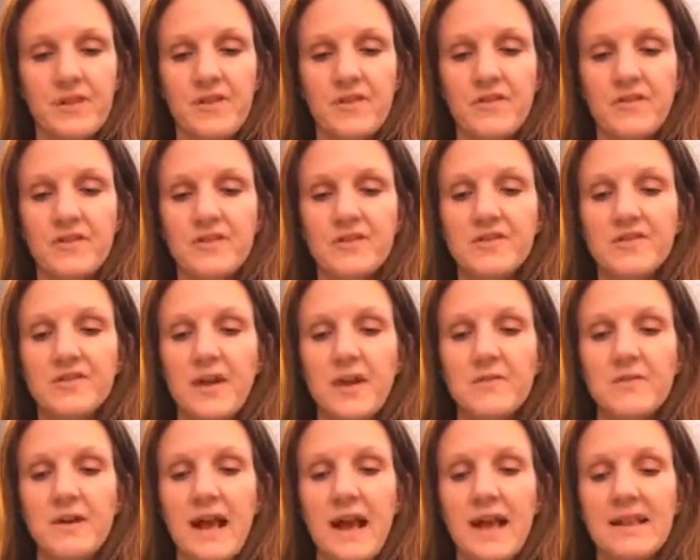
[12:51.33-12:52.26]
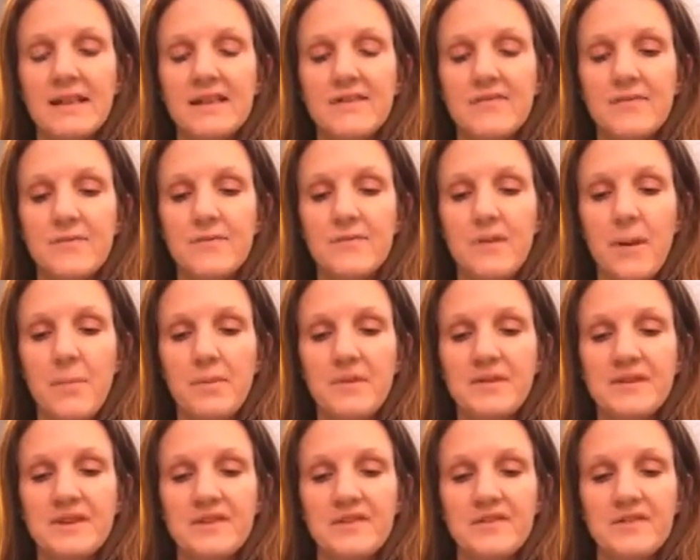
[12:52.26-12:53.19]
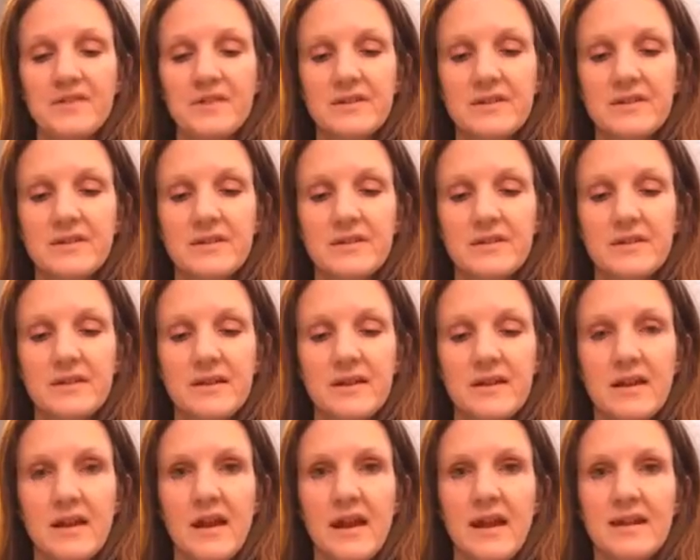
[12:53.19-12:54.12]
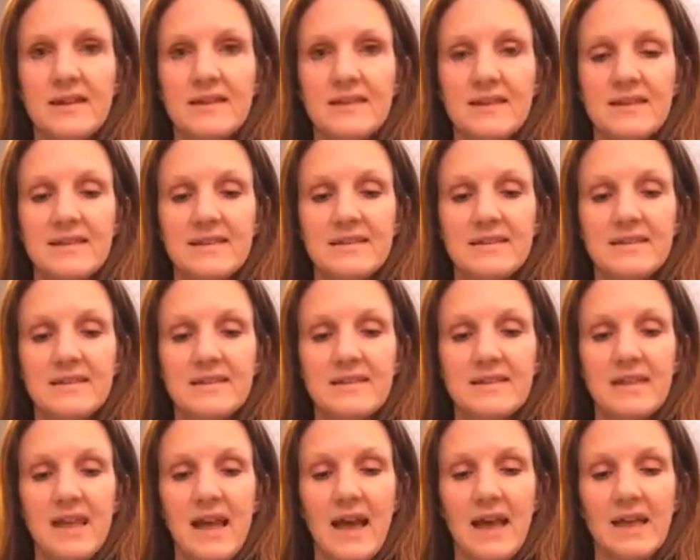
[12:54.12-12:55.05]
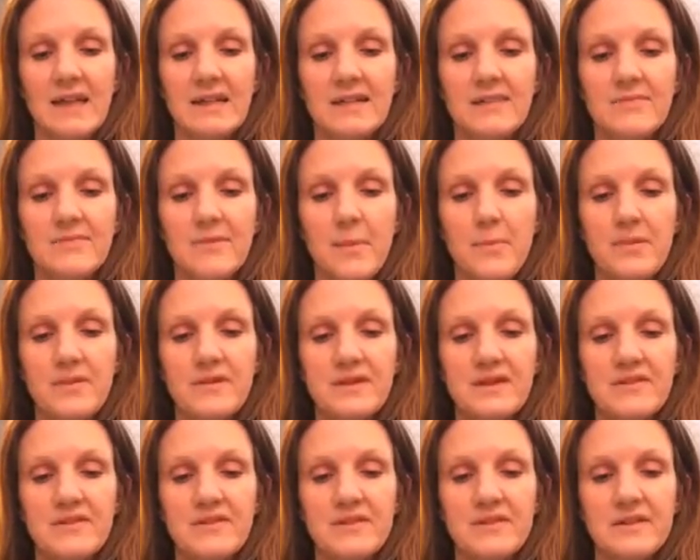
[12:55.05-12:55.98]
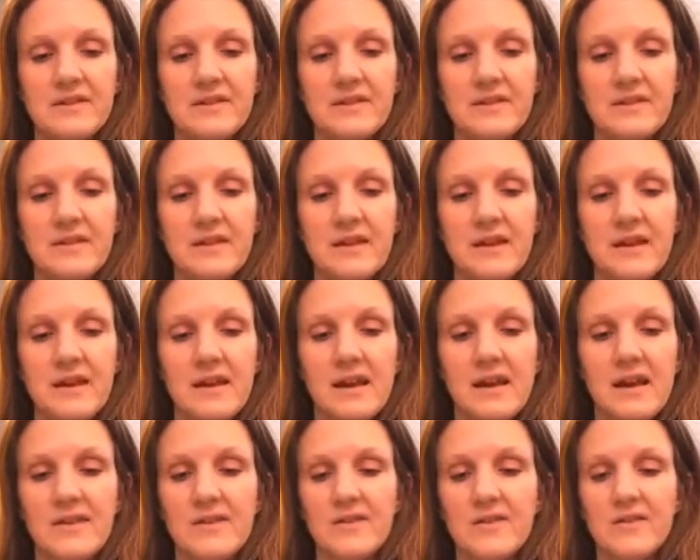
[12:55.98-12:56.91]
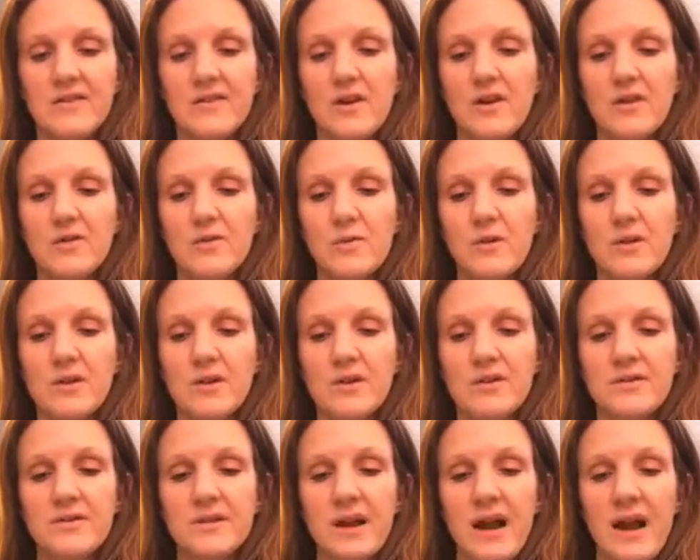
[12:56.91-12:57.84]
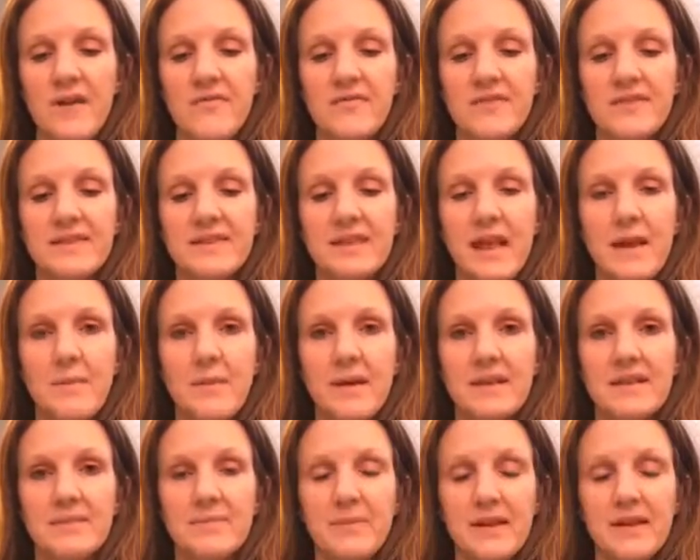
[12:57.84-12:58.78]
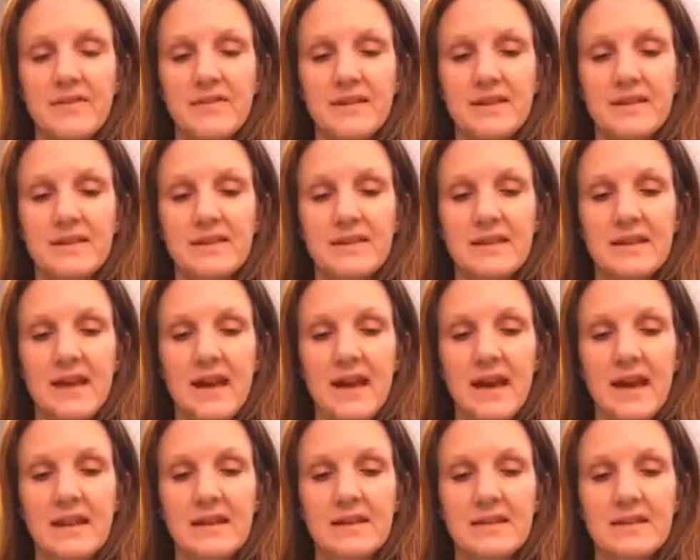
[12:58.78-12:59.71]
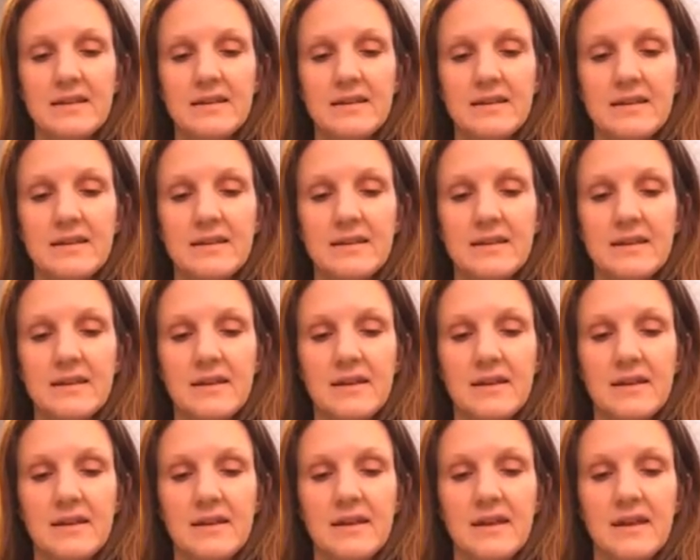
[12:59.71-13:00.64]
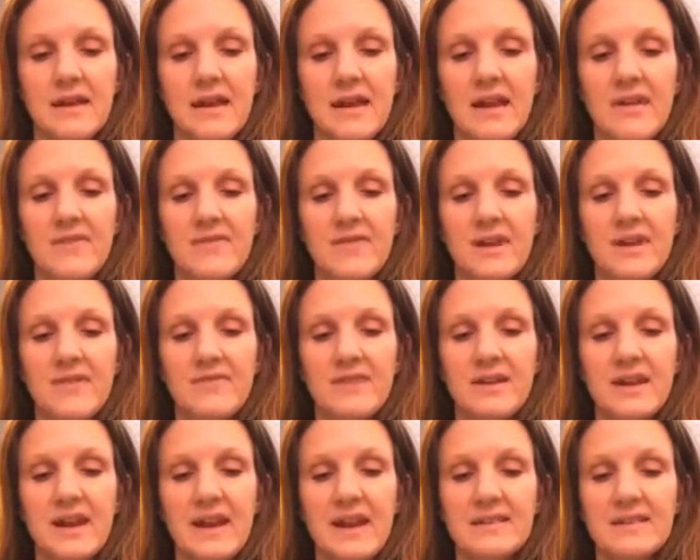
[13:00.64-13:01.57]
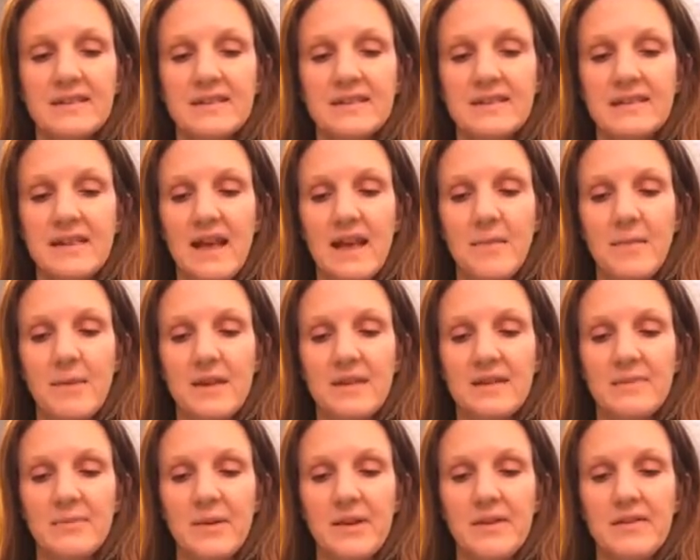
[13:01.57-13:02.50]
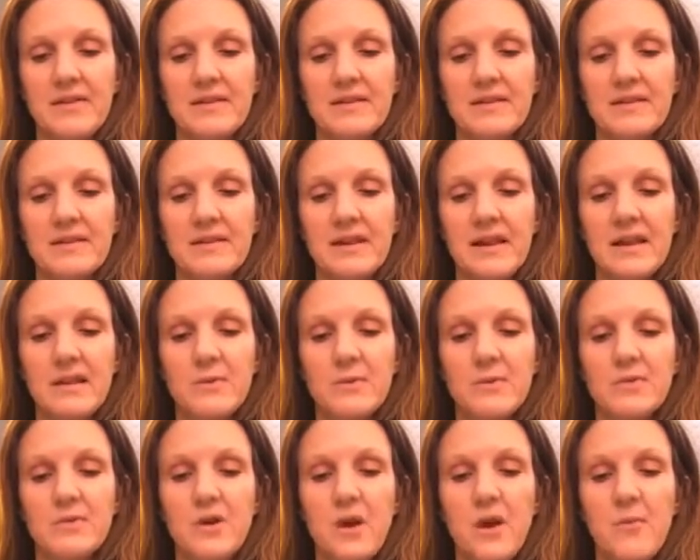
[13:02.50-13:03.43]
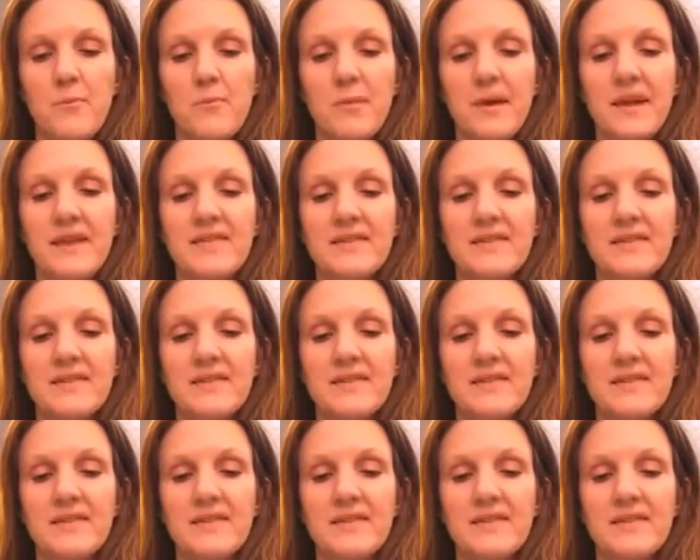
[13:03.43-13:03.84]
Just don't ask for repetition. Existence hates repetition. It does not want you to have the same experience again. Even if it is the same experience, it will not be